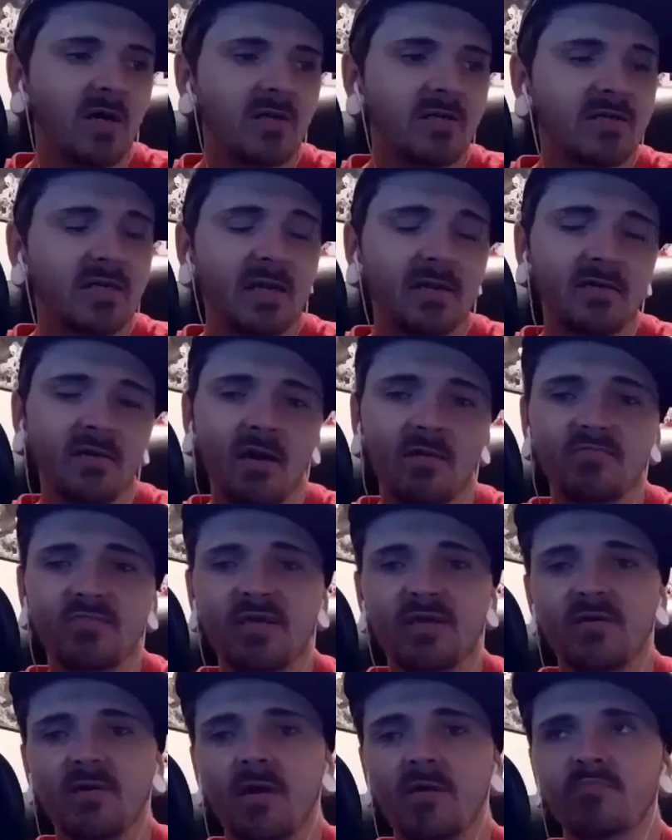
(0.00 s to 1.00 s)
But yeah, I'm
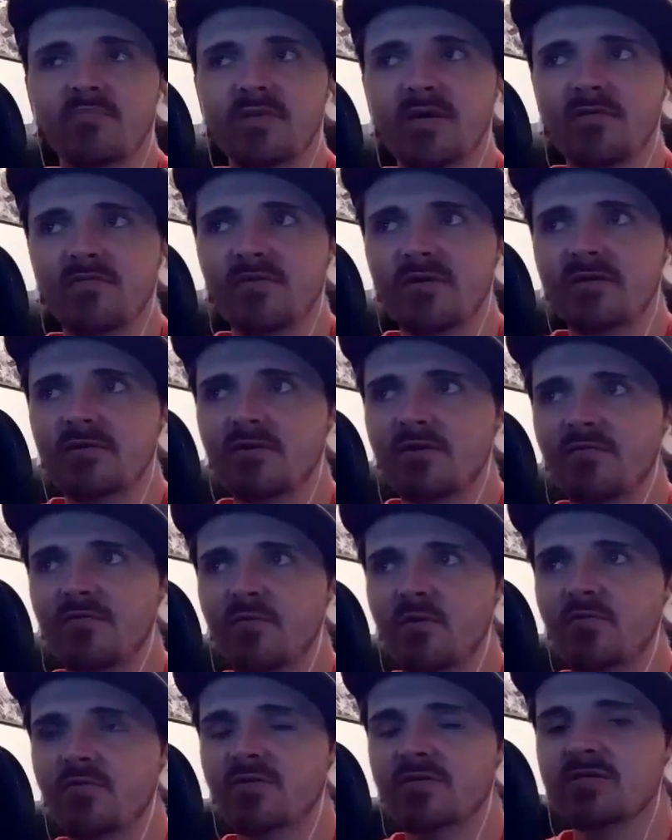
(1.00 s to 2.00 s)
definitely looking
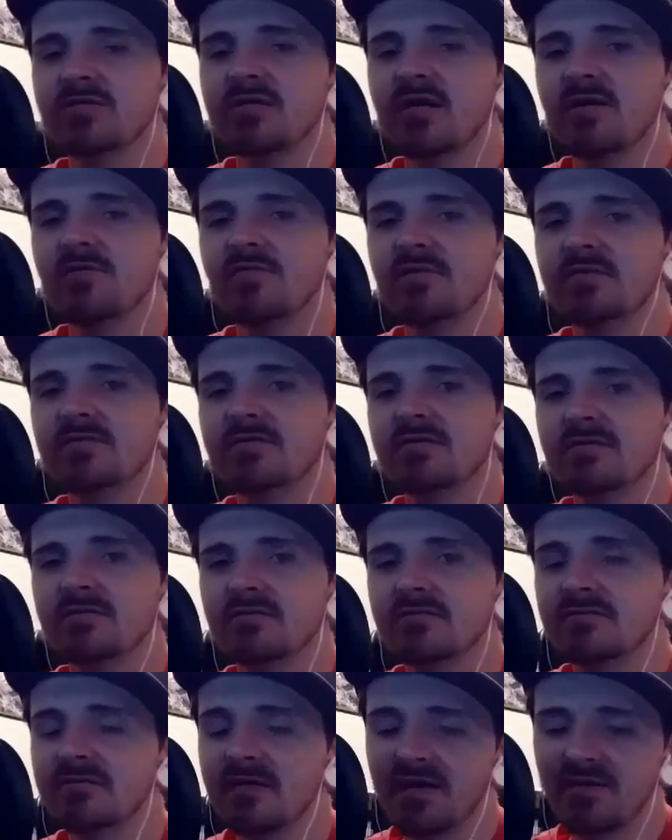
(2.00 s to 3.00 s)
forward to dive into
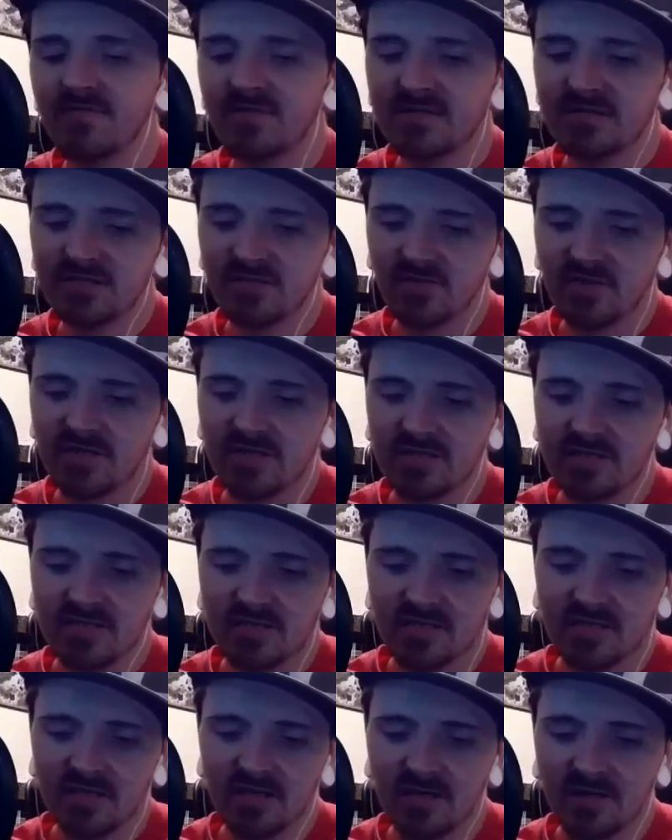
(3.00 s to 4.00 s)
it.
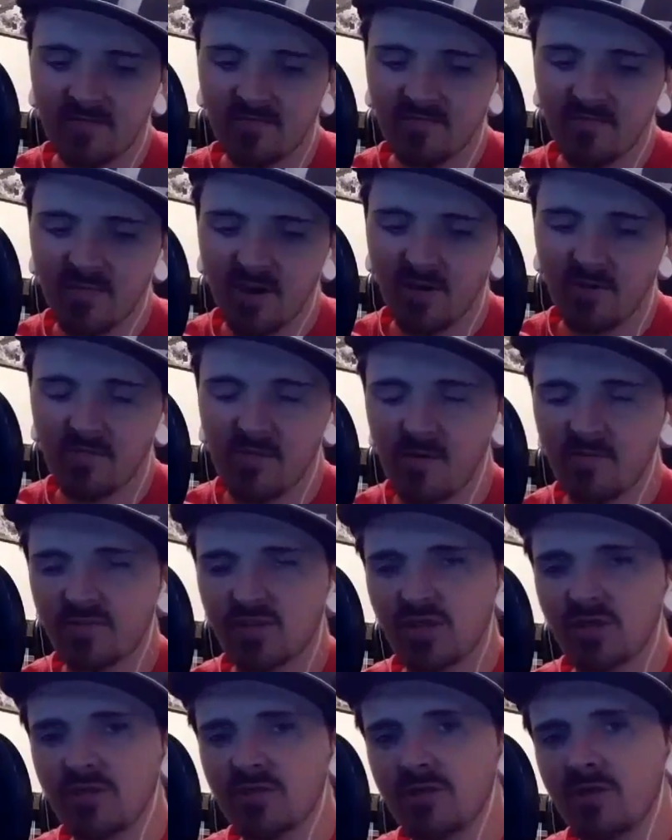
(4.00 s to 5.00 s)
I'm
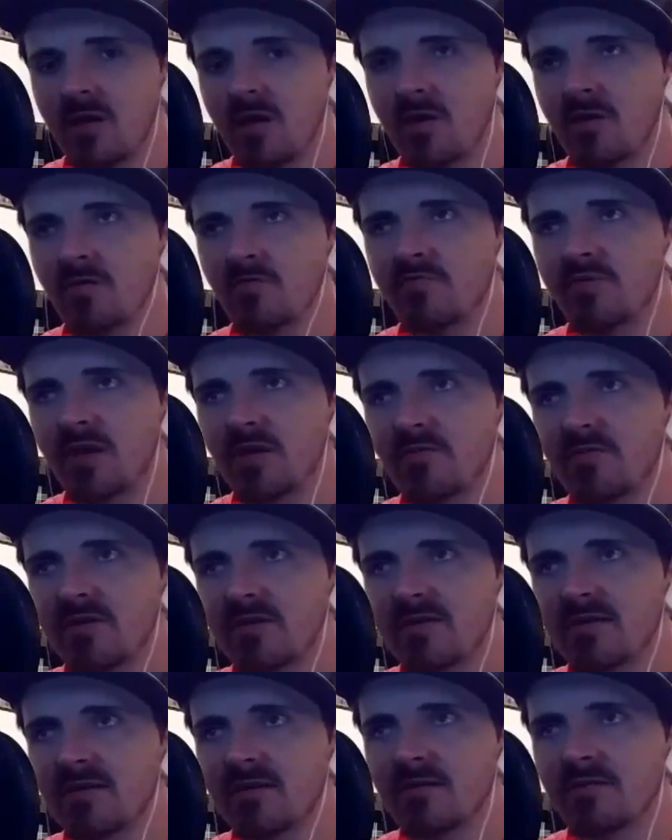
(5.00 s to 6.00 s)
sure I'll
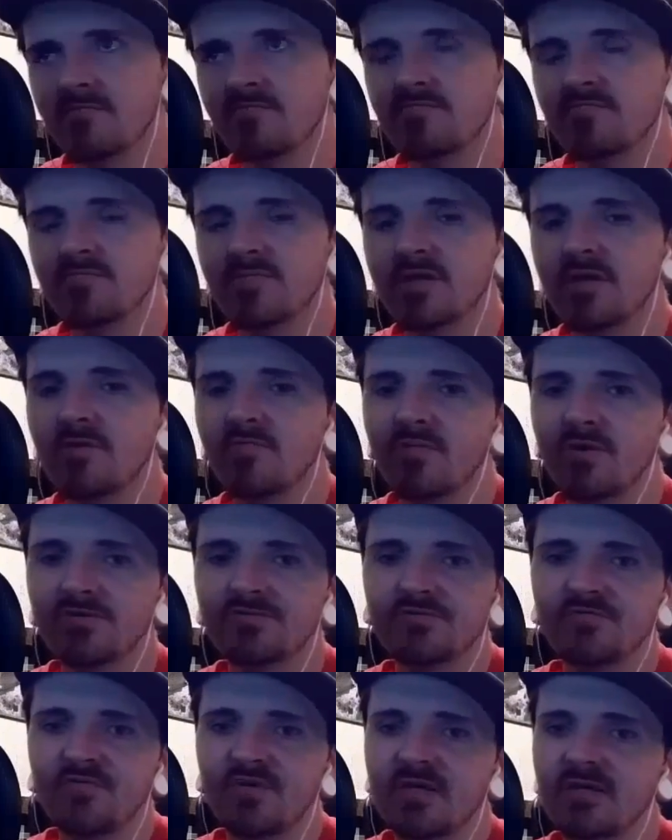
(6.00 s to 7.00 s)
probably
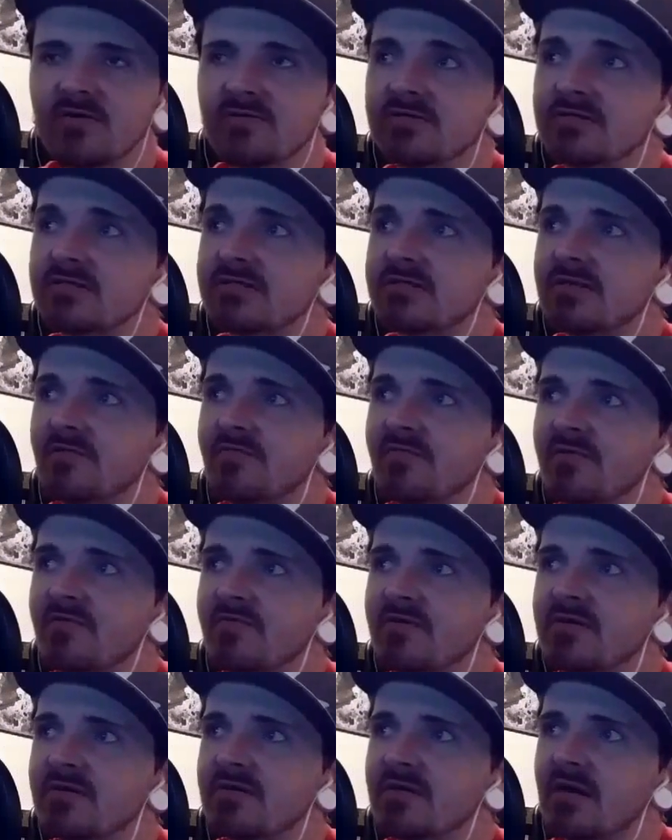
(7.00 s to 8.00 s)
post some videos and stuff
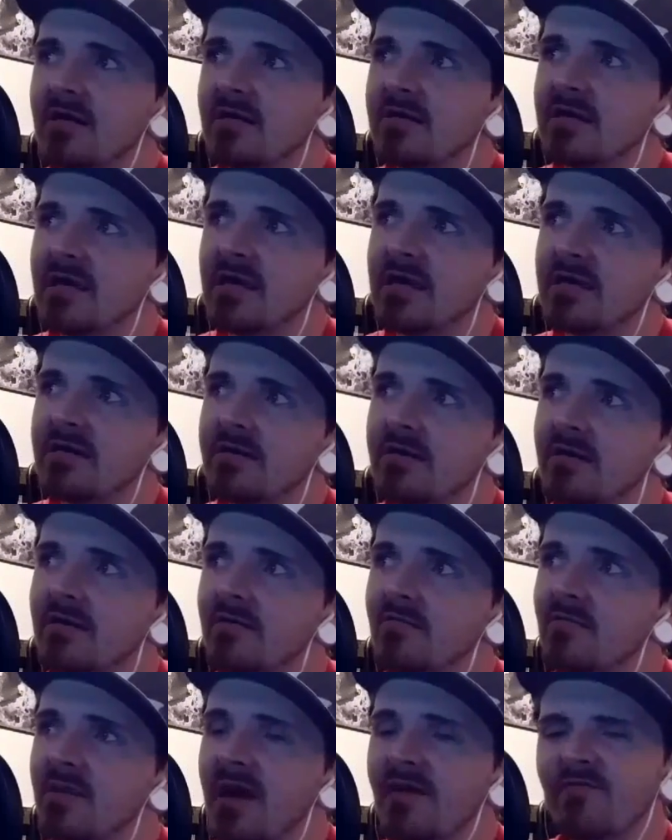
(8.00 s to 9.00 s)
of it, and
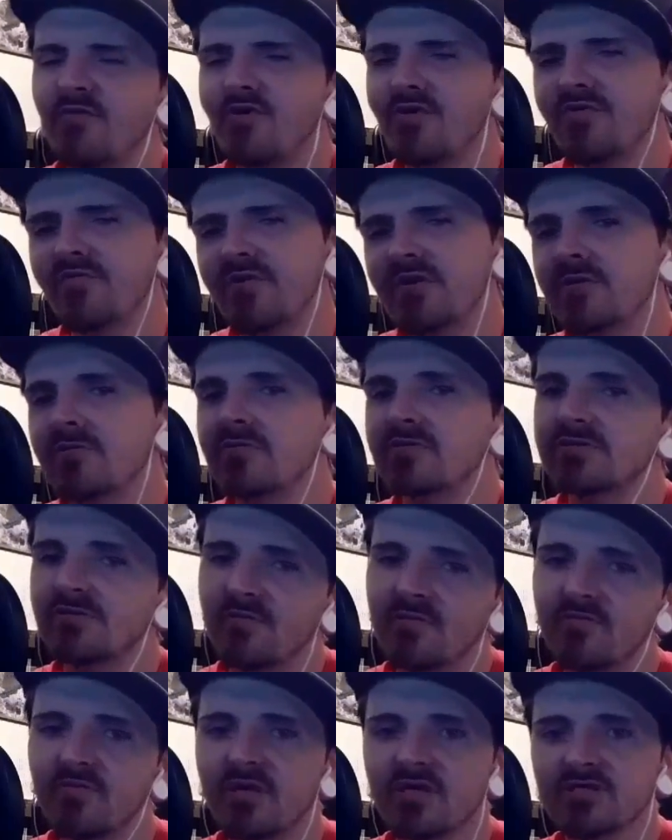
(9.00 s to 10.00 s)
have a review and
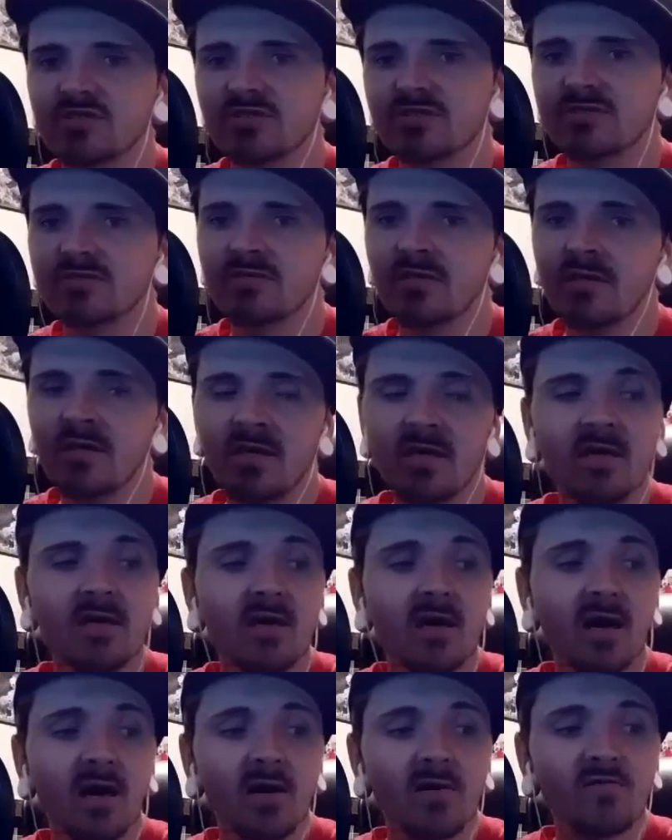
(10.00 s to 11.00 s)
some impressions
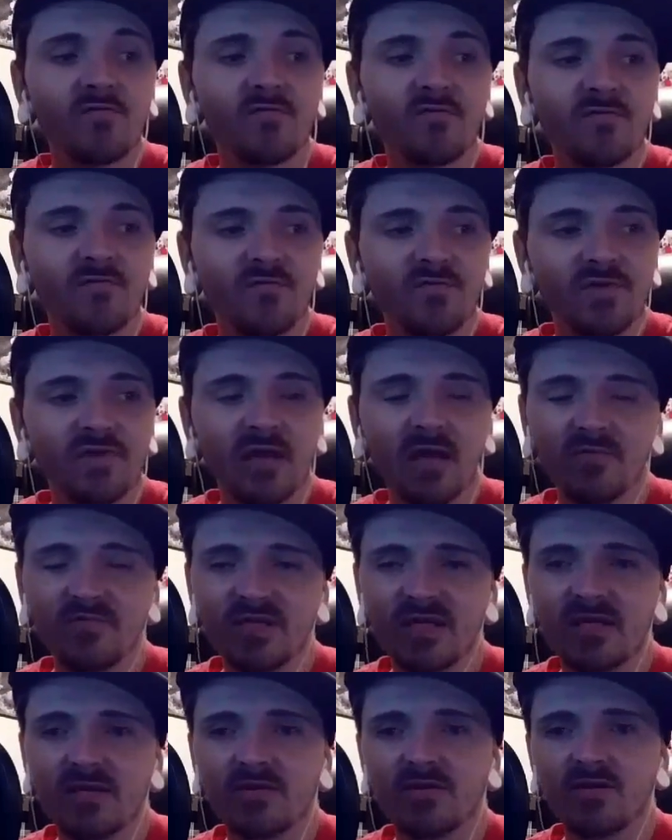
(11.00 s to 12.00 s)
of the
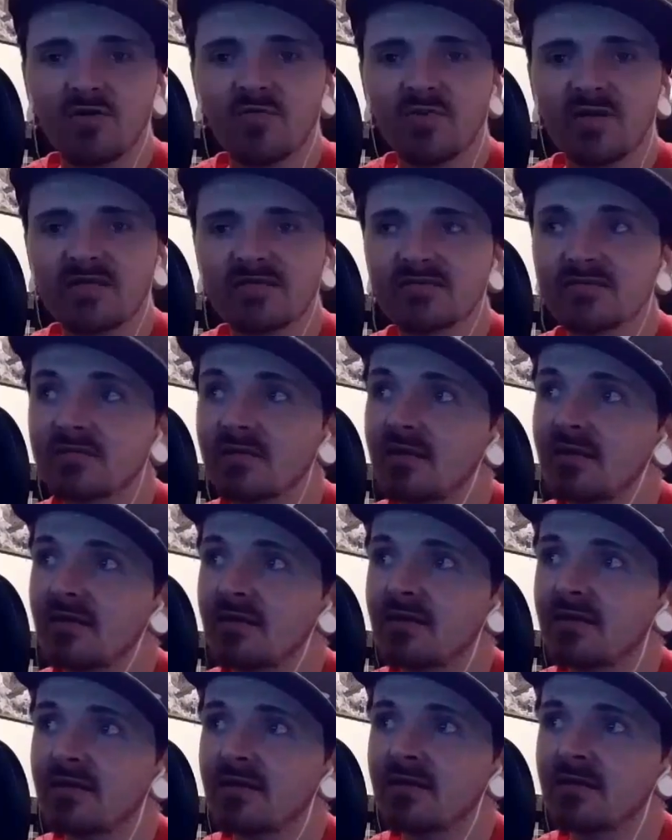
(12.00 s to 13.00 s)
update on No Man's
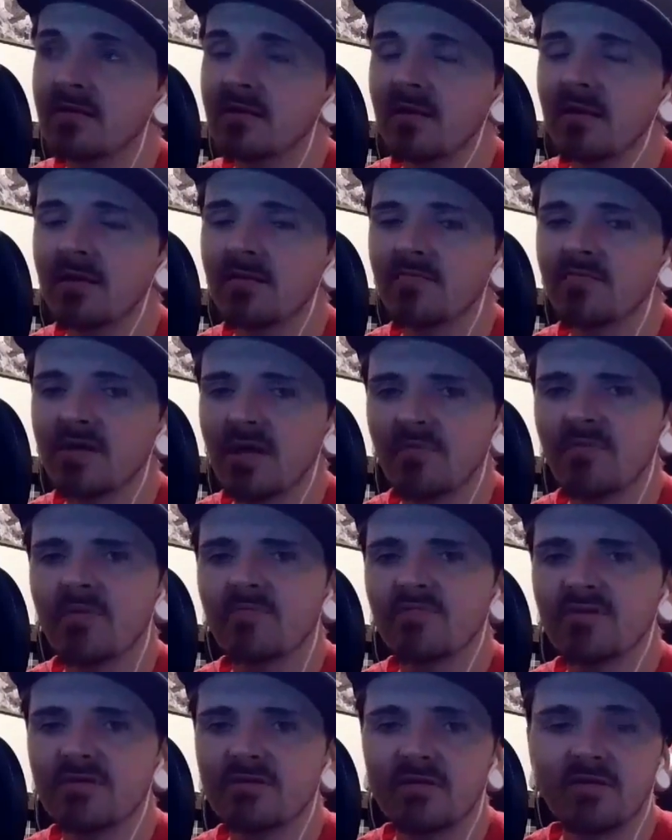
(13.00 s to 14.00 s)
Sky coming
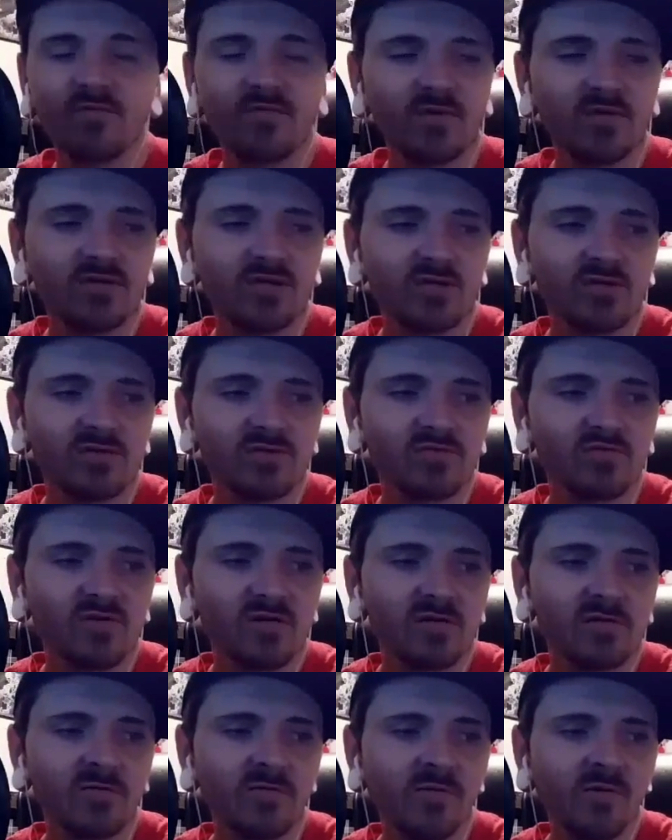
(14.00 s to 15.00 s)
up in the near future as
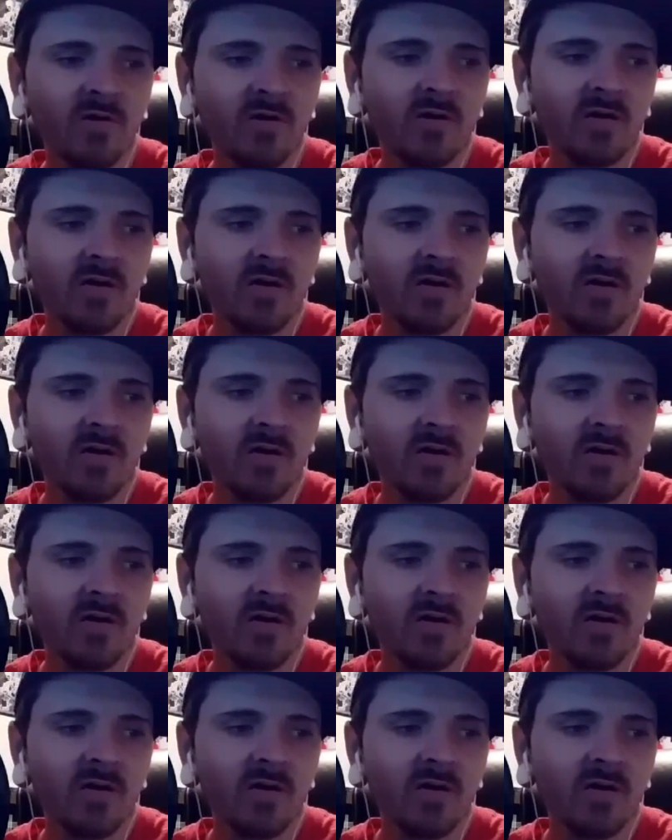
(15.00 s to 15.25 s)
well.